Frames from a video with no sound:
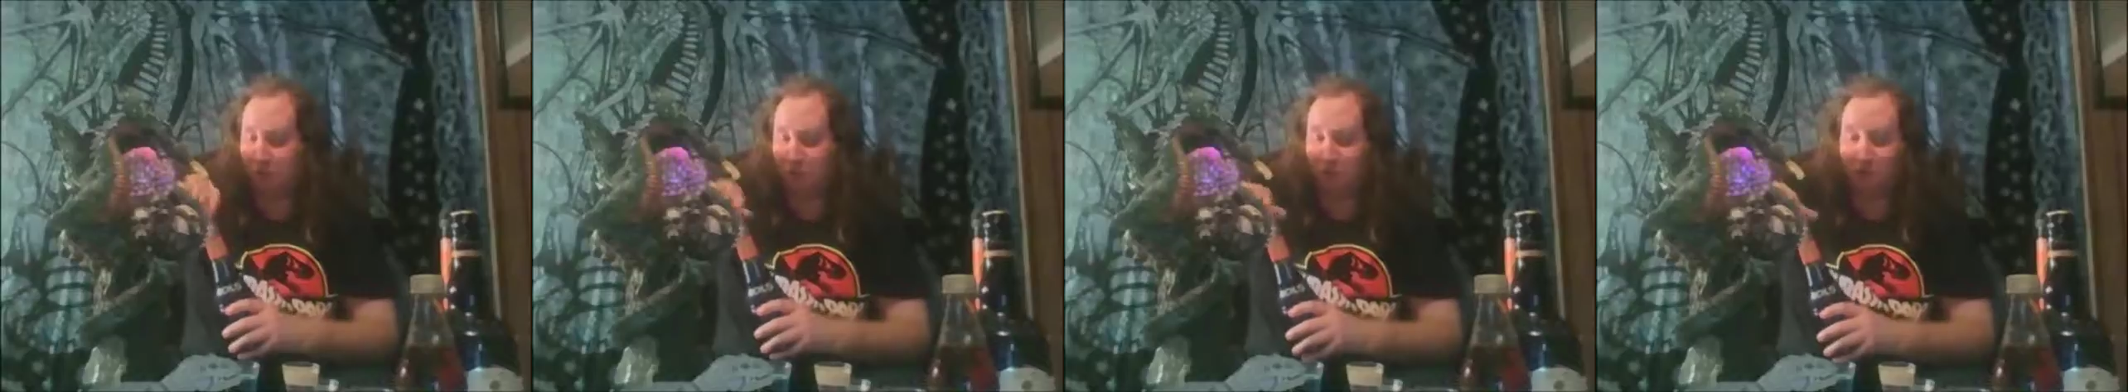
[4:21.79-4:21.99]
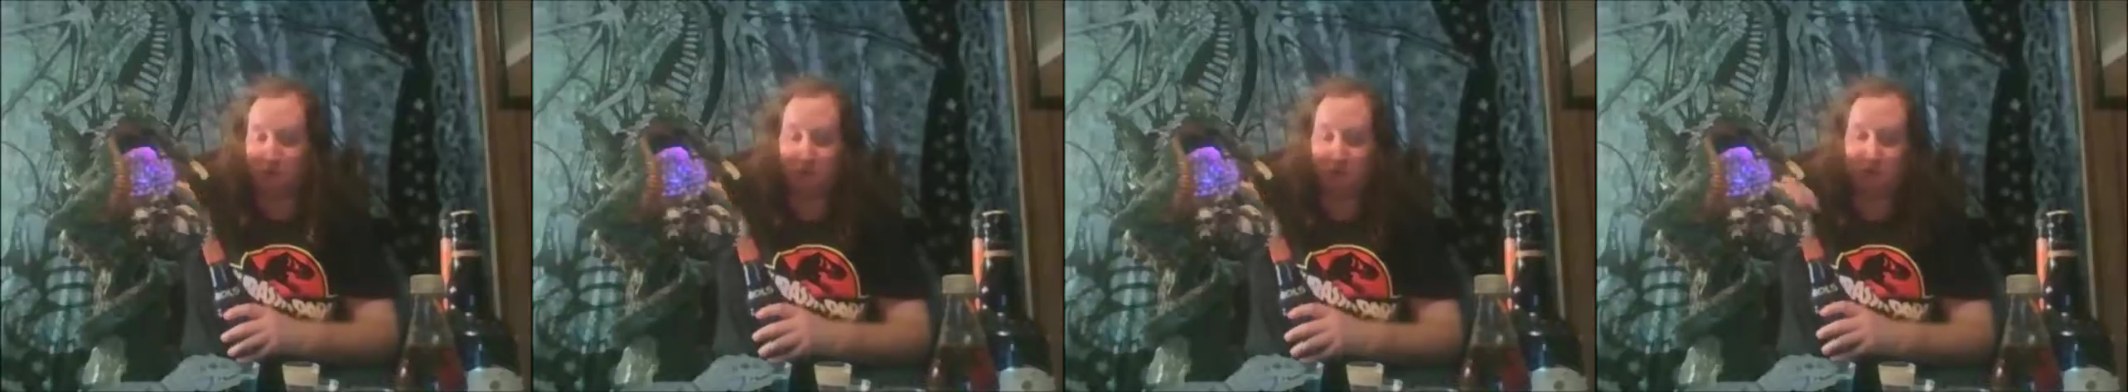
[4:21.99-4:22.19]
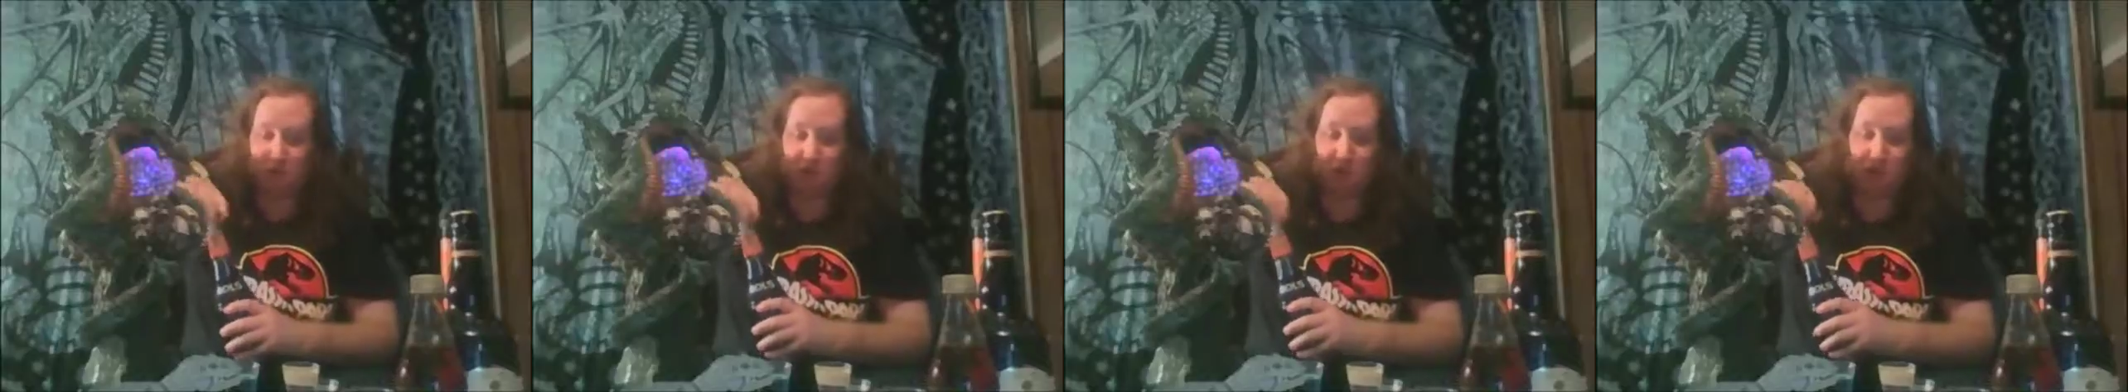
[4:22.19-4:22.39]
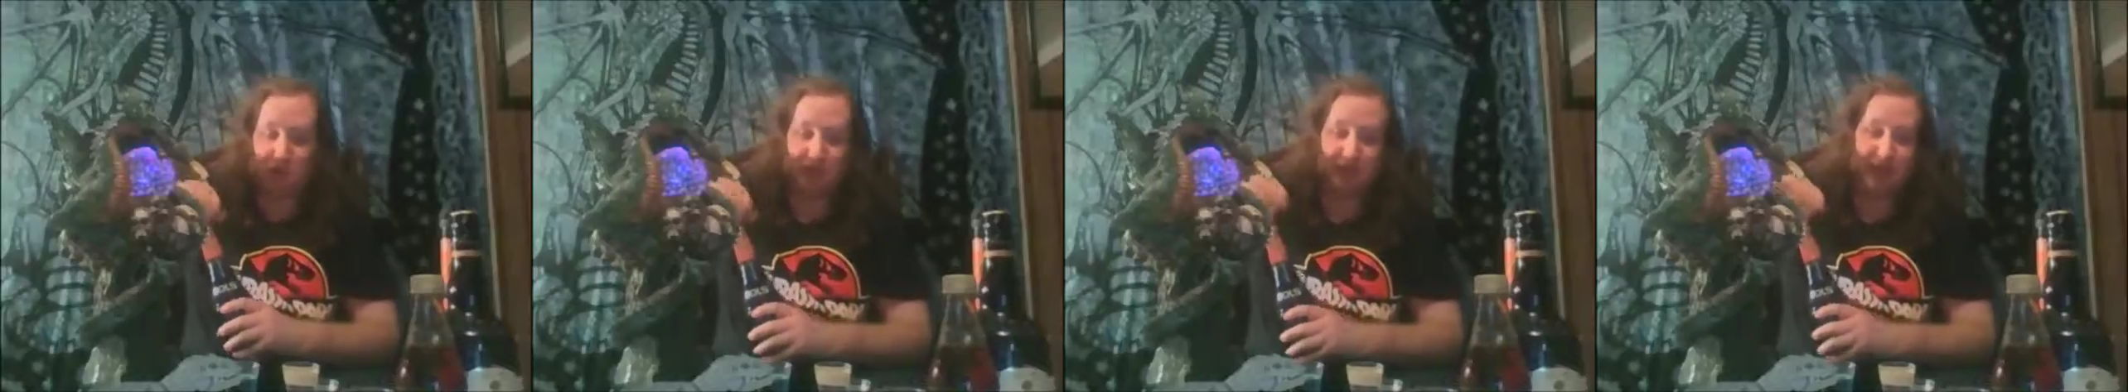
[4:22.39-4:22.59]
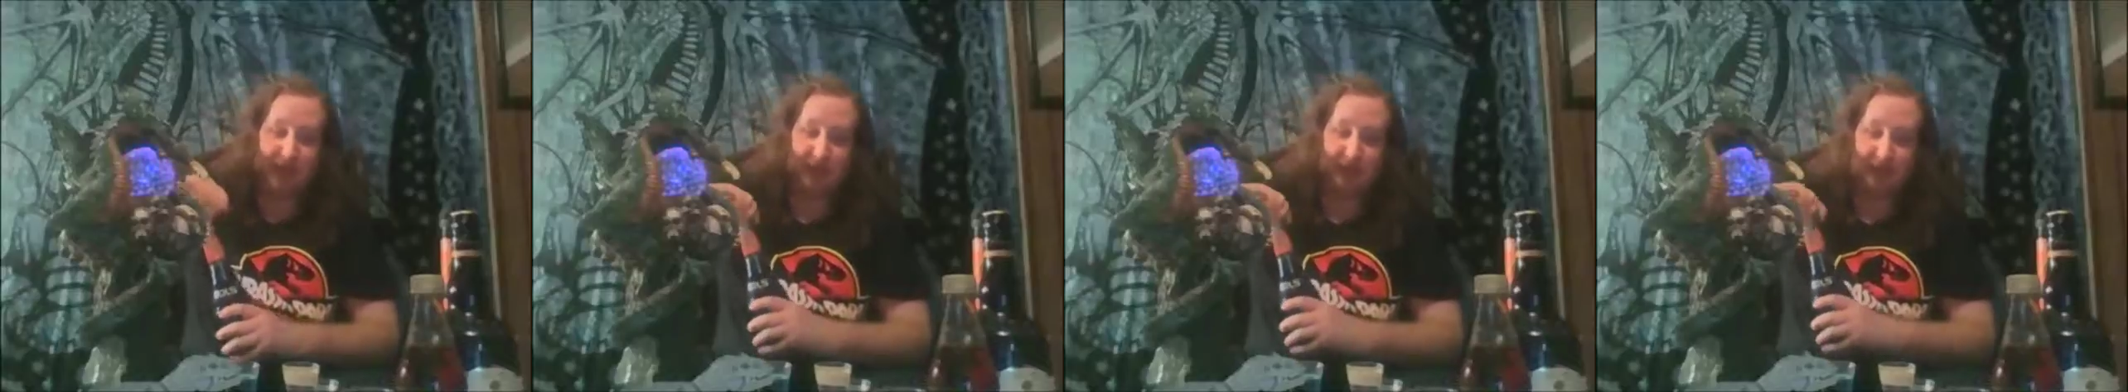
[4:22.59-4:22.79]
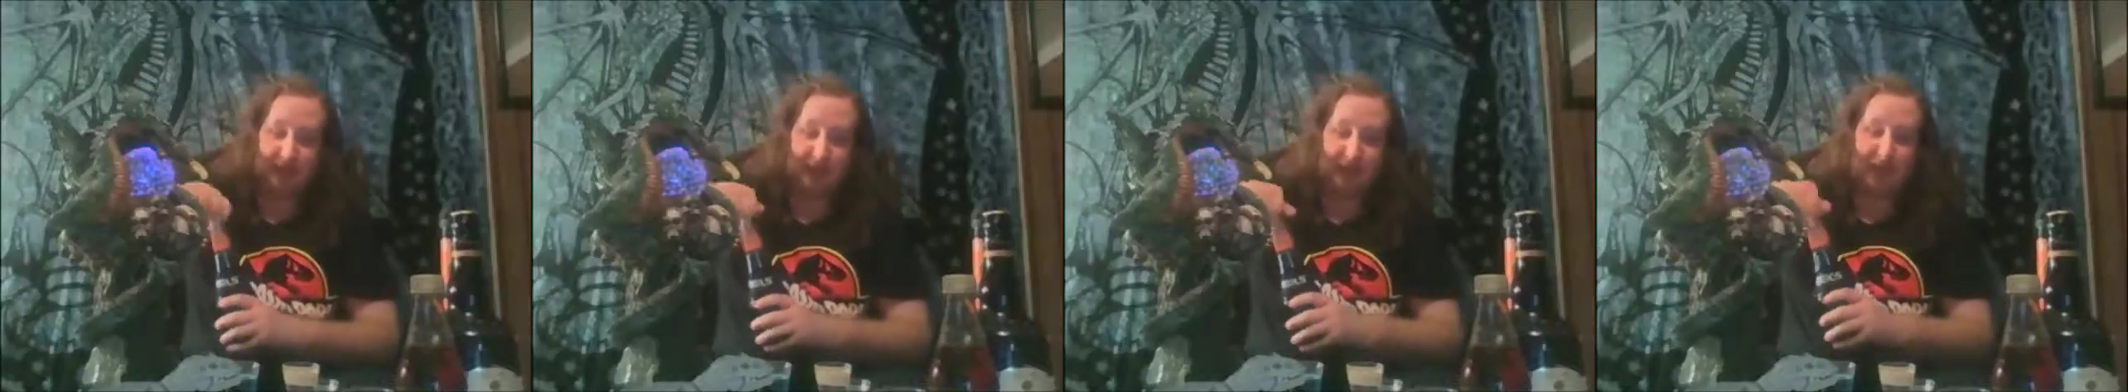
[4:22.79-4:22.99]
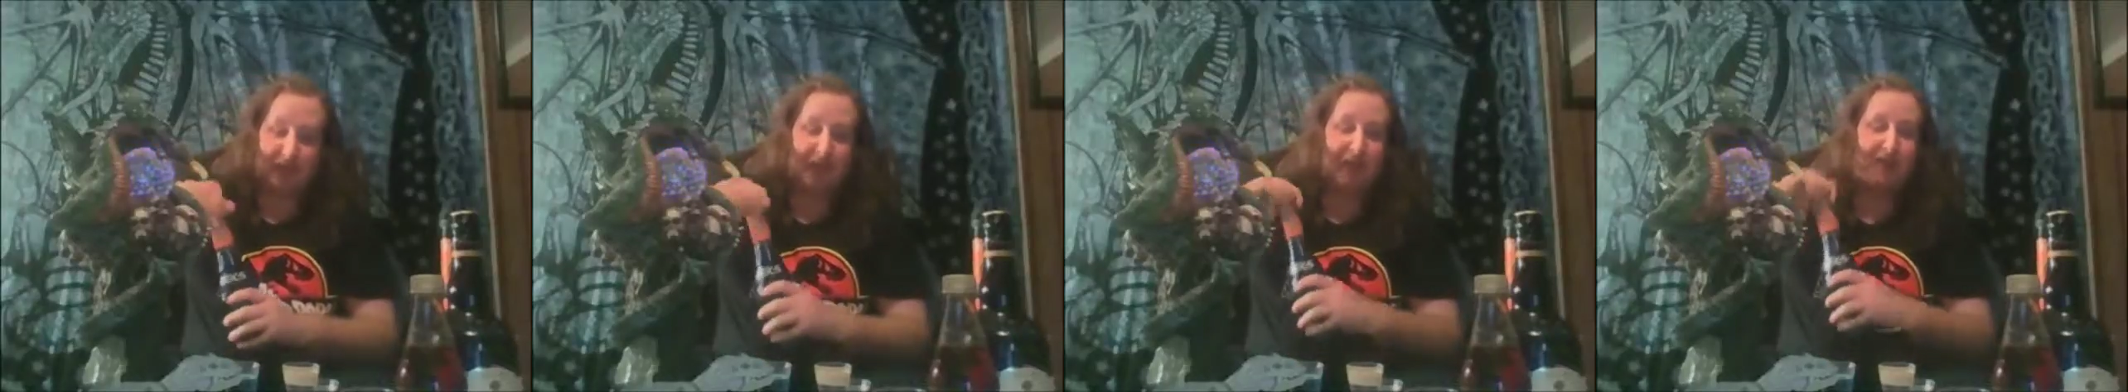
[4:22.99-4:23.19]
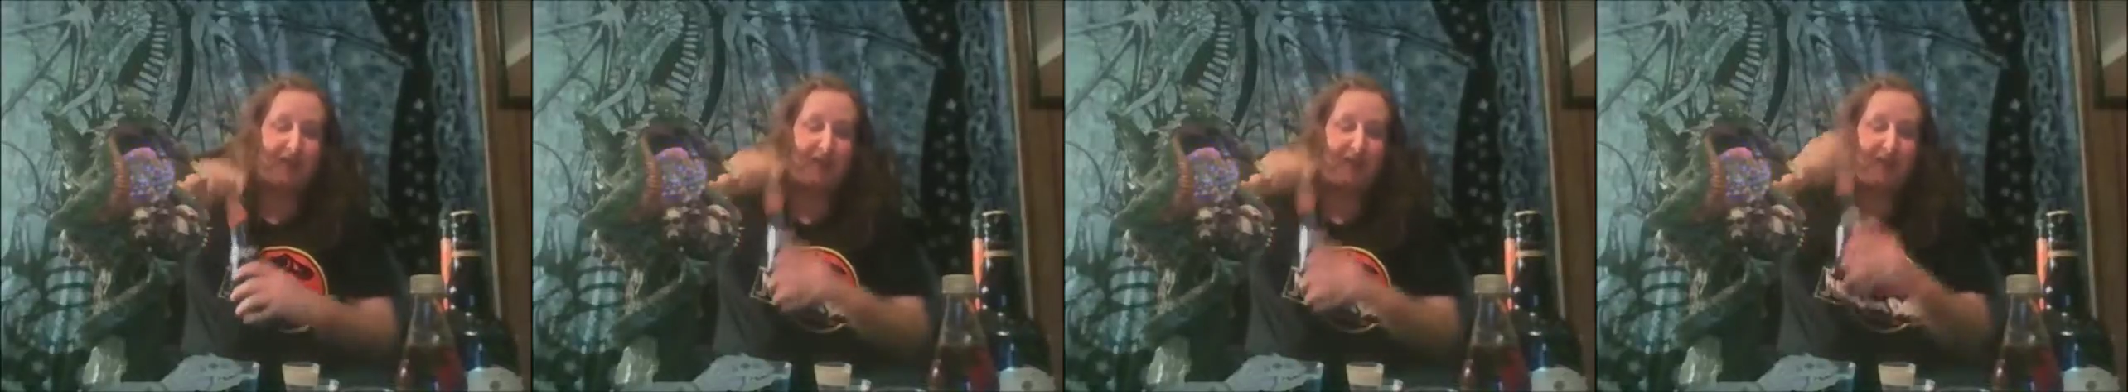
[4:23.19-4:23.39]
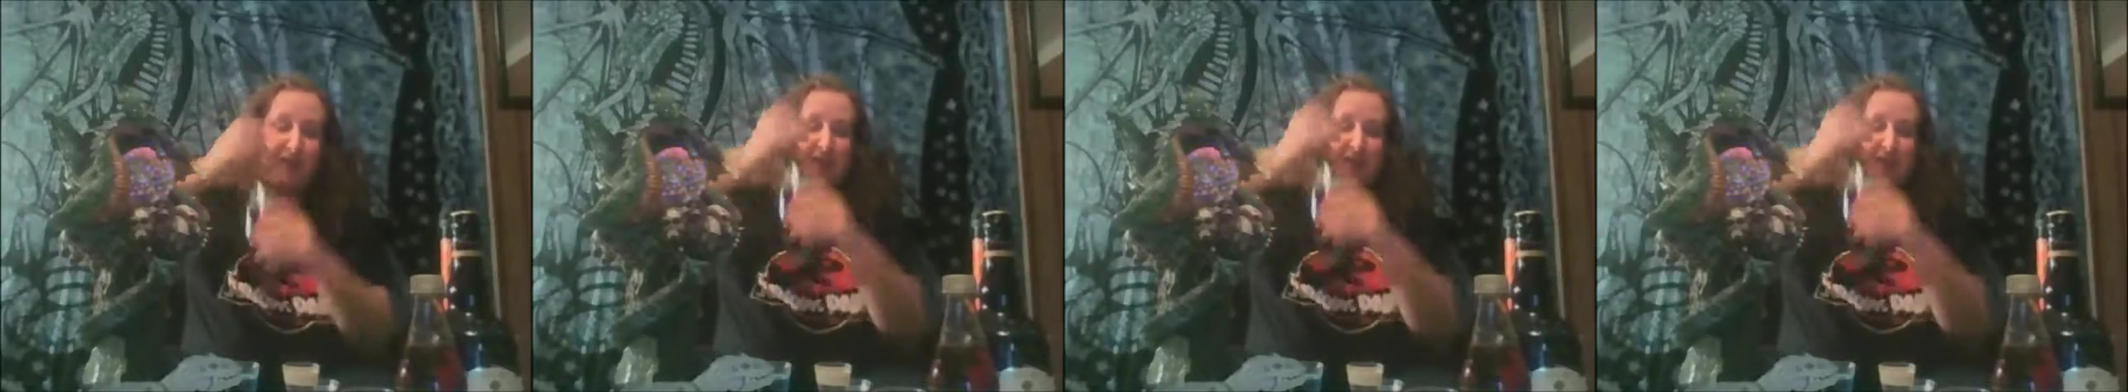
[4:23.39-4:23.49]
the curdling action they have.